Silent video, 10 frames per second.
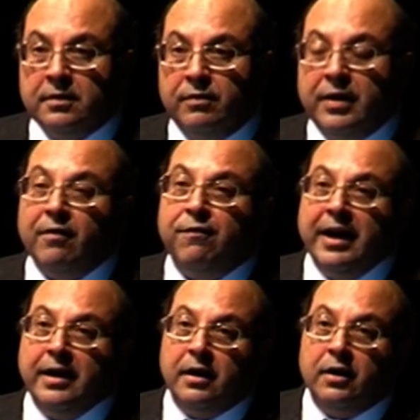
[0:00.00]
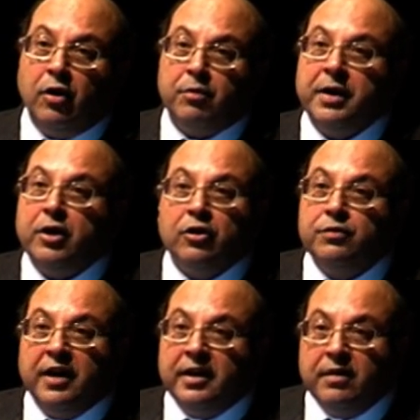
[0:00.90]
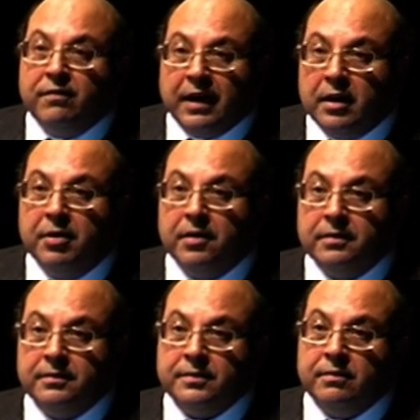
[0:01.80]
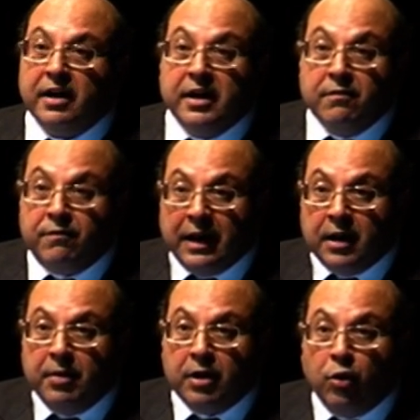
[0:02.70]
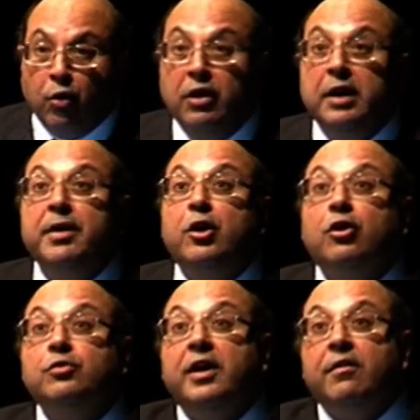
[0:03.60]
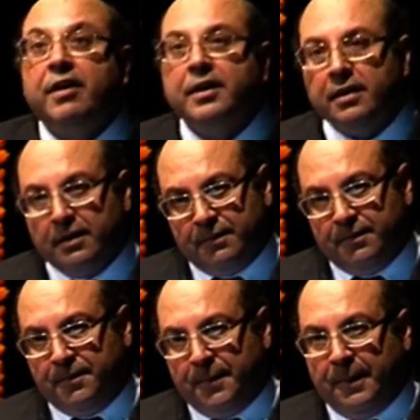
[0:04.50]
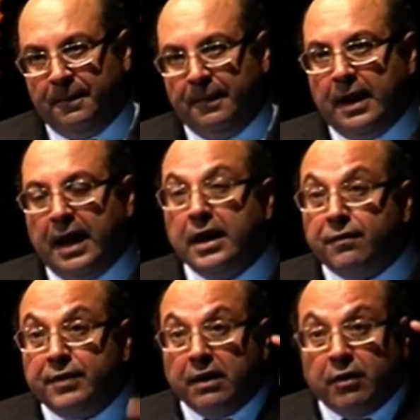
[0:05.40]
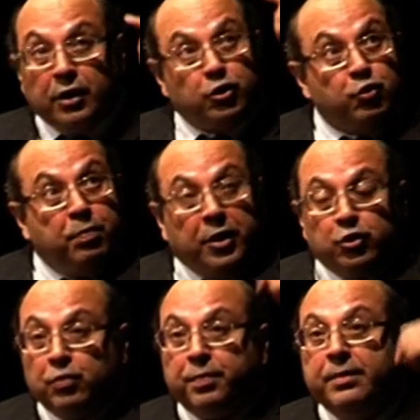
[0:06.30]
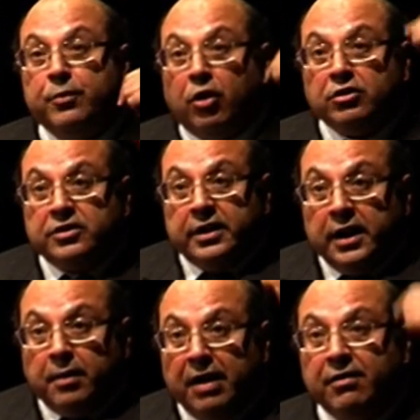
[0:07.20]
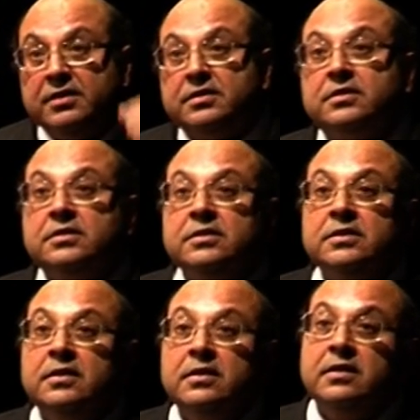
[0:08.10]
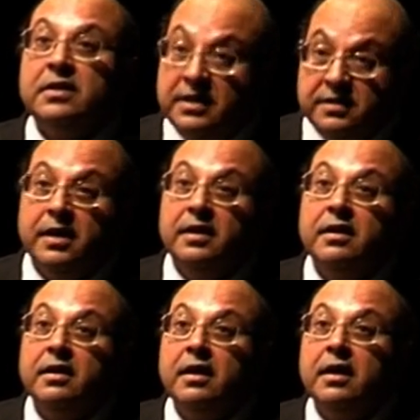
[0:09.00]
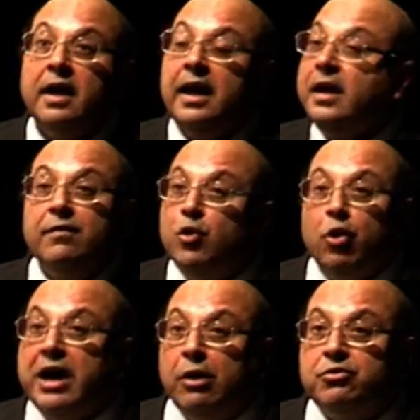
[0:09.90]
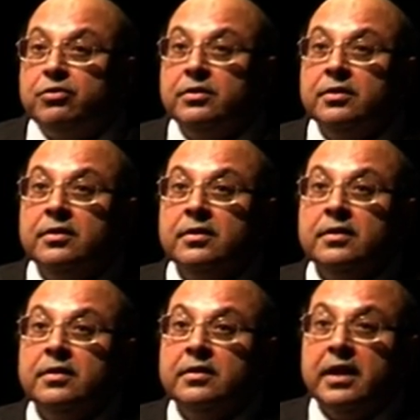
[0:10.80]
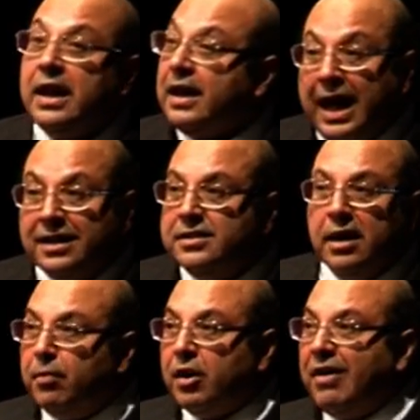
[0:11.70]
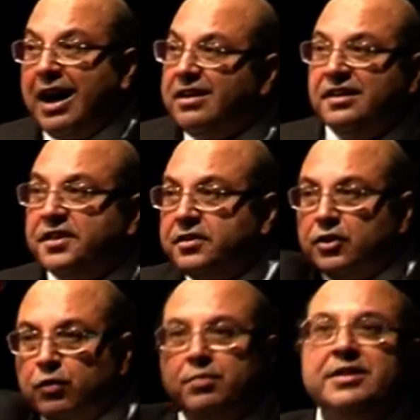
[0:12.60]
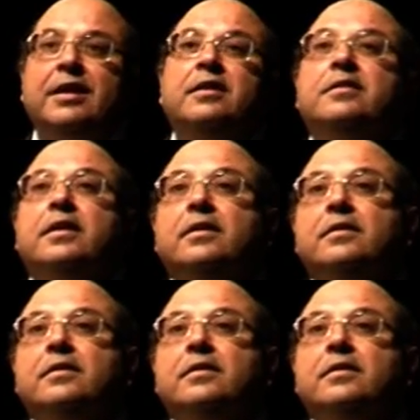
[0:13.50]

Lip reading: We are final not because we are infallible. We are infallible only because we are final. And if there were a super Supreme Court sitting above us, he said, I have no doubt that a large number of our decisions would be set aside.